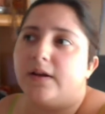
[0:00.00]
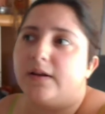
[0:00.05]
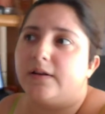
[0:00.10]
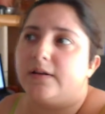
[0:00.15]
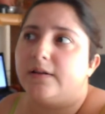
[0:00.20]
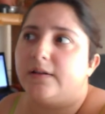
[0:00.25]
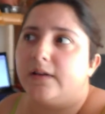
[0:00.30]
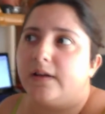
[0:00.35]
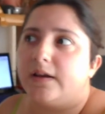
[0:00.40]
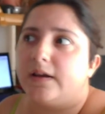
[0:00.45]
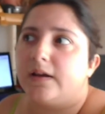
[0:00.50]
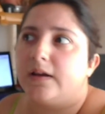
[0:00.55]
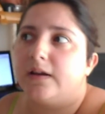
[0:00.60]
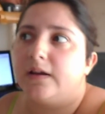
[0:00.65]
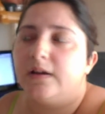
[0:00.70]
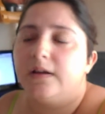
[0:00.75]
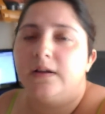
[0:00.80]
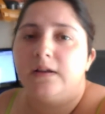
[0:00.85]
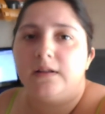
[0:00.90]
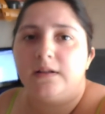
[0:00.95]
at like
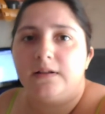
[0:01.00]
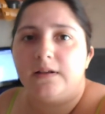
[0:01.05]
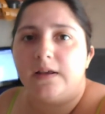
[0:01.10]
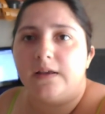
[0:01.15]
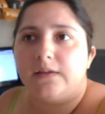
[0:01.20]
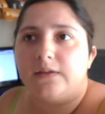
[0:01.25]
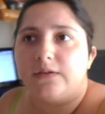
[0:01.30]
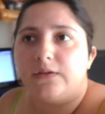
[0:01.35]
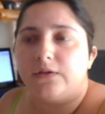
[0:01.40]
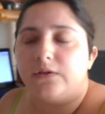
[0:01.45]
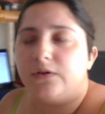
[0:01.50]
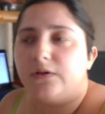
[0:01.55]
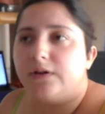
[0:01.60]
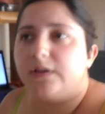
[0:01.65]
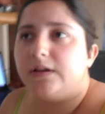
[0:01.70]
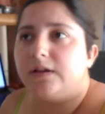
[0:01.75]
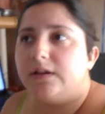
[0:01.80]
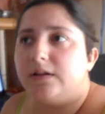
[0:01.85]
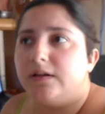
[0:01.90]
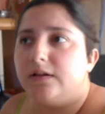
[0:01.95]

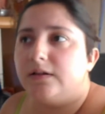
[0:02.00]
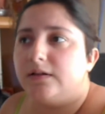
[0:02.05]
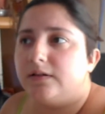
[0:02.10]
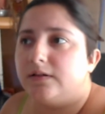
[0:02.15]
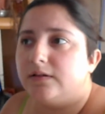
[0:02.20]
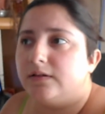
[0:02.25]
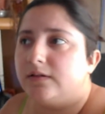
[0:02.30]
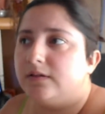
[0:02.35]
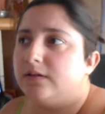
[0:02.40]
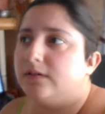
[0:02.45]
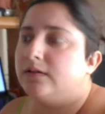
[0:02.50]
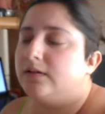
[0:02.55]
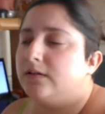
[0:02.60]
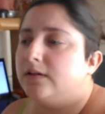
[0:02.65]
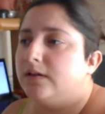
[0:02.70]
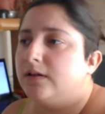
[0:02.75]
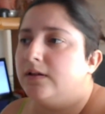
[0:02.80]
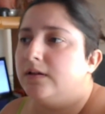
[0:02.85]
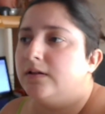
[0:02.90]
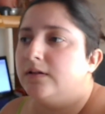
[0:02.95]
10:30.
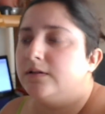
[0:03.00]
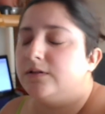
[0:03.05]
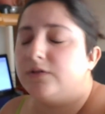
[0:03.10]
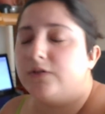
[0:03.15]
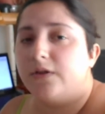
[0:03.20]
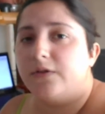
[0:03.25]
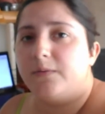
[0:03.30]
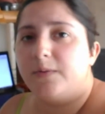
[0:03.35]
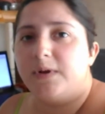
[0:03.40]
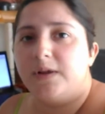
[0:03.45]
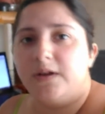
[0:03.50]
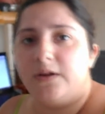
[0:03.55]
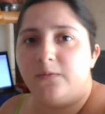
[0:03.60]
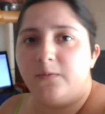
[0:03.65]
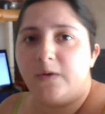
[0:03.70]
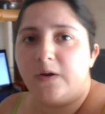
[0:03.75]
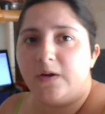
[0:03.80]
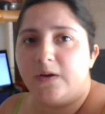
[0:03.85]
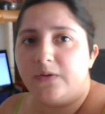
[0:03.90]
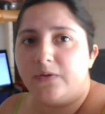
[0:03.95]
So they've been here
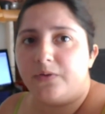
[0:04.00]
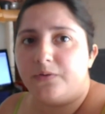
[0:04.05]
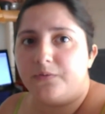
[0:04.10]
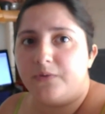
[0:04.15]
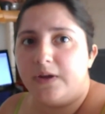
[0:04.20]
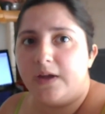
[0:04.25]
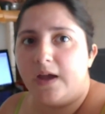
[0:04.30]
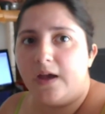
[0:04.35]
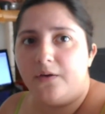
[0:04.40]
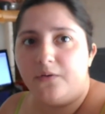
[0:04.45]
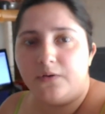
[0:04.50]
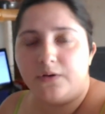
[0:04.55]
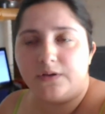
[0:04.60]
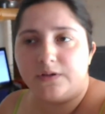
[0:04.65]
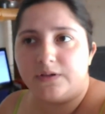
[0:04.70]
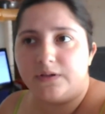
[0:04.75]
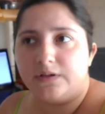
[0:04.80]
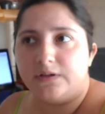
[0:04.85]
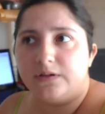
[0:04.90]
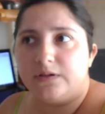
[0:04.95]
about 3
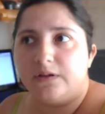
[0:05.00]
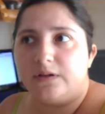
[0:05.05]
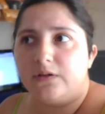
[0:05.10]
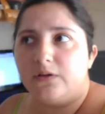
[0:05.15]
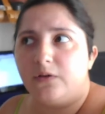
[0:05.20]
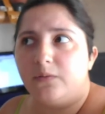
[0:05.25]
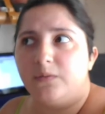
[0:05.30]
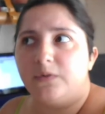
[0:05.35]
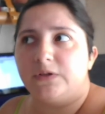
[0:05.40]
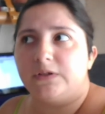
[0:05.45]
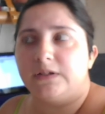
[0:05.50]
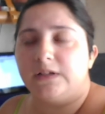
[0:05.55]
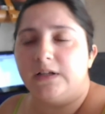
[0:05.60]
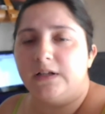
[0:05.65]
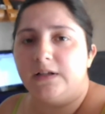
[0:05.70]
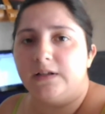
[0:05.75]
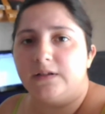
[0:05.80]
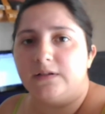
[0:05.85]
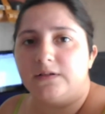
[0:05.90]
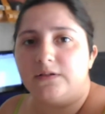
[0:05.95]
hours and they're almost
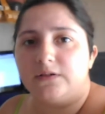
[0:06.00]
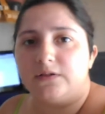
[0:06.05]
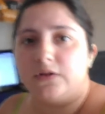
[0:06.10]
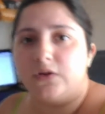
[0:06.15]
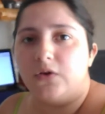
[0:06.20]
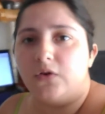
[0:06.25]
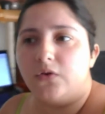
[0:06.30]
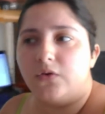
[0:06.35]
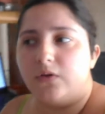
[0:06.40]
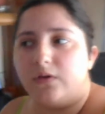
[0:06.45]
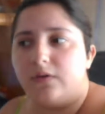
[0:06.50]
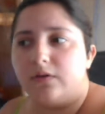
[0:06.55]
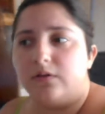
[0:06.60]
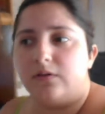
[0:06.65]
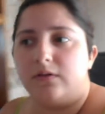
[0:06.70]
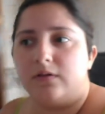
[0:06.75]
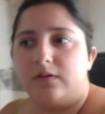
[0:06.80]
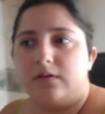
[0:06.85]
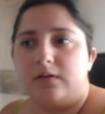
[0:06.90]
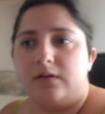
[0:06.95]
done. So
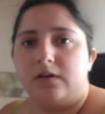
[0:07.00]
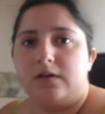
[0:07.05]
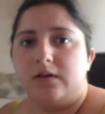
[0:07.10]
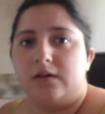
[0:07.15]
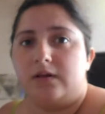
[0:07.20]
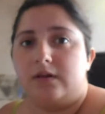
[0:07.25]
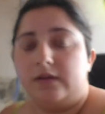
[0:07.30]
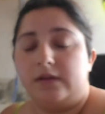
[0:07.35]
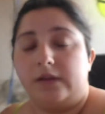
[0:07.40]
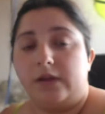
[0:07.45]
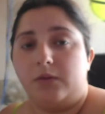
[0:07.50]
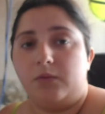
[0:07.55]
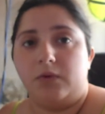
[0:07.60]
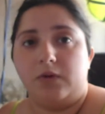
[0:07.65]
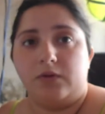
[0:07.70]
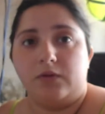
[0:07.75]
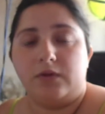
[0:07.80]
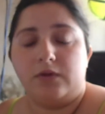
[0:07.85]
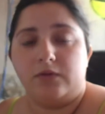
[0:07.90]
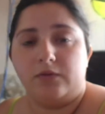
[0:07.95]
they
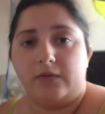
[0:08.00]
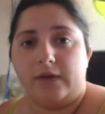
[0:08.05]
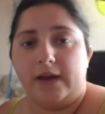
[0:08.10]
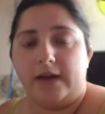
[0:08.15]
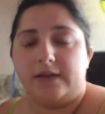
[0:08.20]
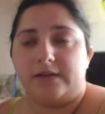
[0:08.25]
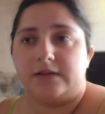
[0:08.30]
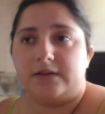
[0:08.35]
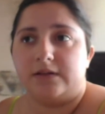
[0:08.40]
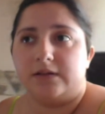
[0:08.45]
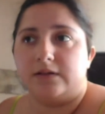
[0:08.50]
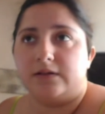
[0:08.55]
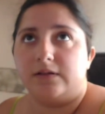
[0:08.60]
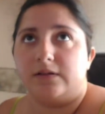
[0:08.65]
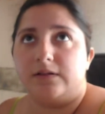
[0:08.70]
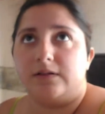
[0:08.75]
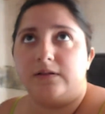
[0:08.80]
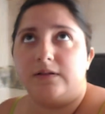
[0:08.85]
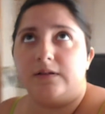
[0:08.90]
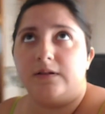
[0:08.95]
work real fast,
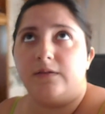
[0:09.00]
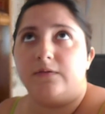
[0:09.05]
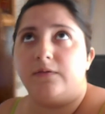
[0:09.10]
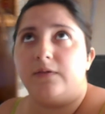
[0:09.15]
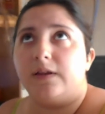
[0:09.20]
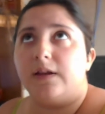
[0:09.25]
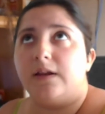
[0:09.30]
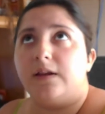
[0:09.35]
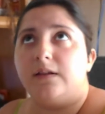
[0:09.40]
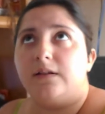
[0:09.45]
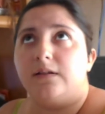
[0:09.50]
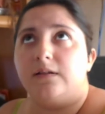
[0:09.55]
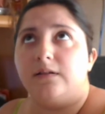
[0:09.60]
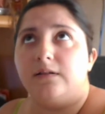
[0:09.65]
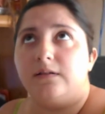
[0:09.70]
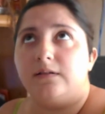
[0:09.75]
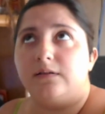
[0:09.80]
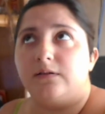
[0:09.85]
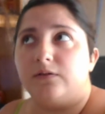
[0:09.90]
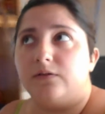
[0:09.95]
and if they
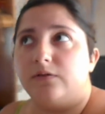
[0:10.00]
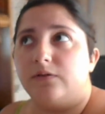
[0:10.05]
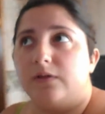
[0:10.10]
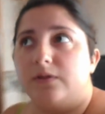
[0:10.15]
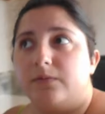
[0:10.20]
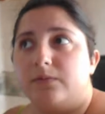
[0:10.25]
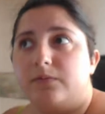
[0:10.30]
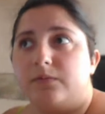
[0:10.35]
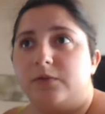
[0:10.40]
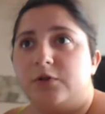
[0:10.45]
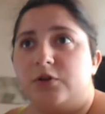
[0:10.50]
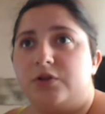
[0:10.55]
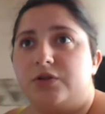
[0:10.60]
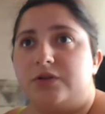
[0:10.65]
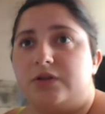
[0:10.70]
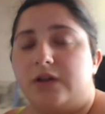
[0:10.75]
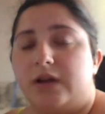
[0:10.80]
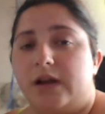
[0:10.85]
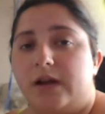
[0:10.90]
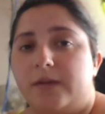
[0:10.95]
do a good
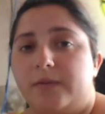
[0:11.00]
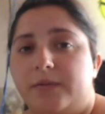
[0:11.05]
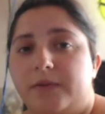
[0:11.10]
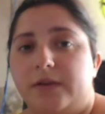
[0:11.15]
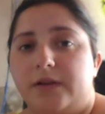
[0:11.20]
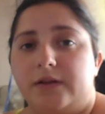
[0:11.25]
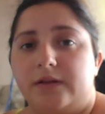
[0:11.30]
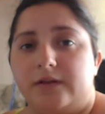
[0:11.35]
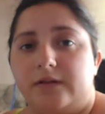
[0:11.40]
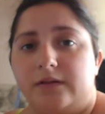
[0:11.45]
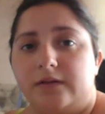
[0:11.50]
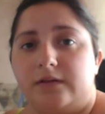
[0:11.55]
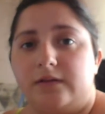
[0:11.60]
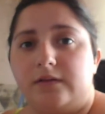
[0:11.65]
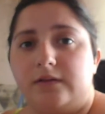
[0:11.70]
job, then